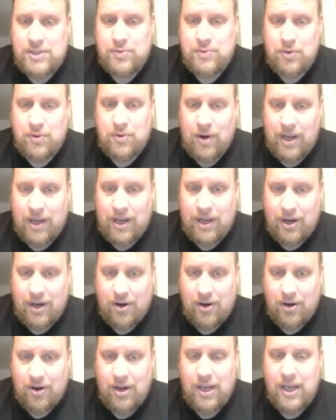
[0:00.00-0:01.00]
one right
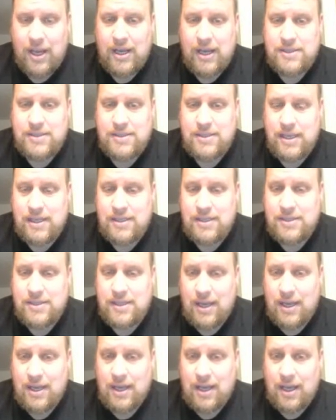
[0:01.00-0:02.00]
here, since
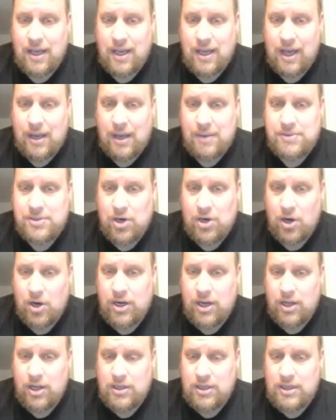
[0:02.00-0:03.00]
I'm starting
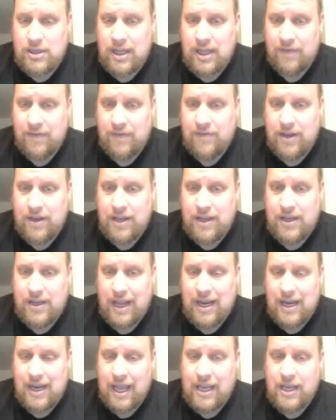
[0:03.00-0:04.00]
on the left end
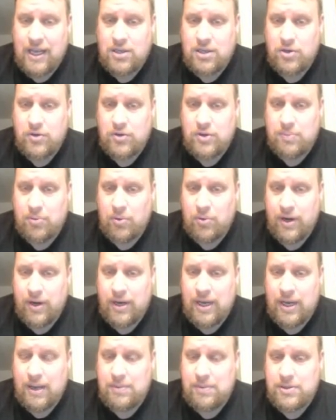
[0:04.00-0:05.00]
and I include the
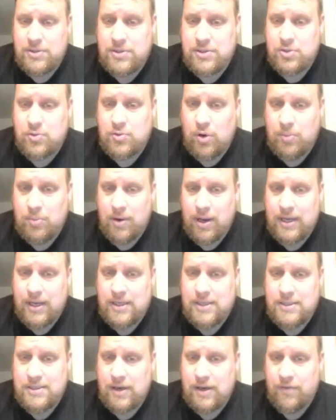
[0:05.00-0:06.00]
point, I'm going to use a square bracket
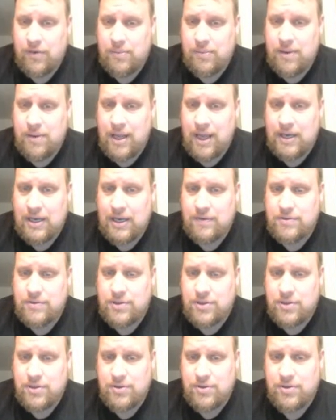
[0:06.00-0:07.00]
and say from
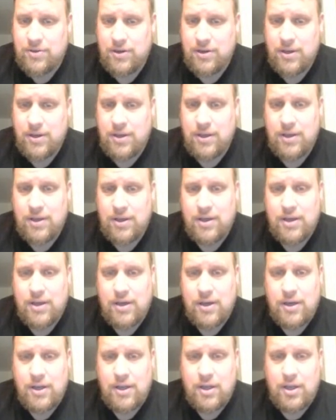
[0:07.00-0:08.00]
-2
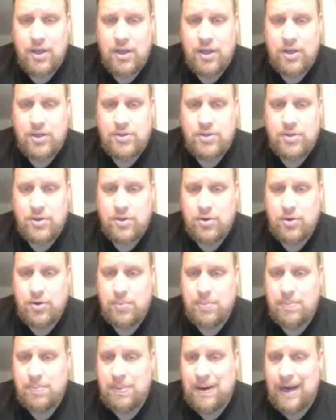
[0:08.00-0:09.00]
to
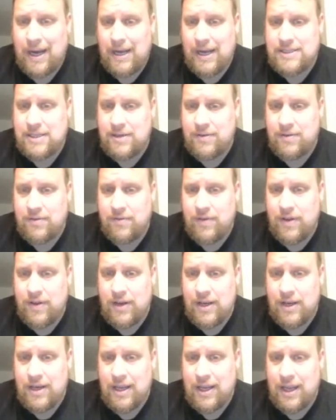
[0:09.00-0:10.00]
positive
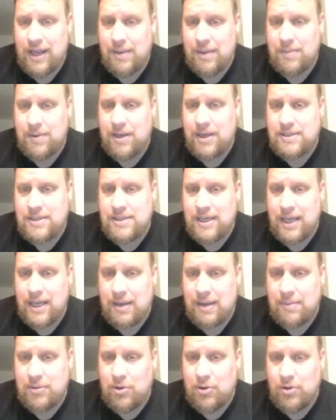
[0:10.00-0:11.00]
infinity. And because, again,
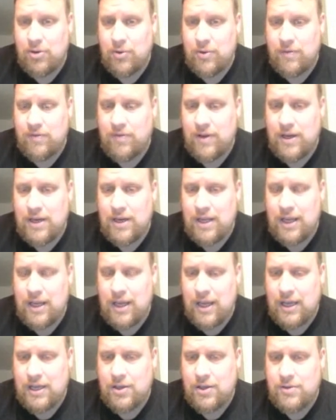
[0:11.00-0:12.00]
I'm going to infinity,
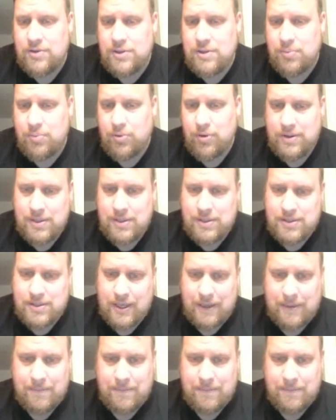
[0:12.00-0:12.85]
I use the parenthesis.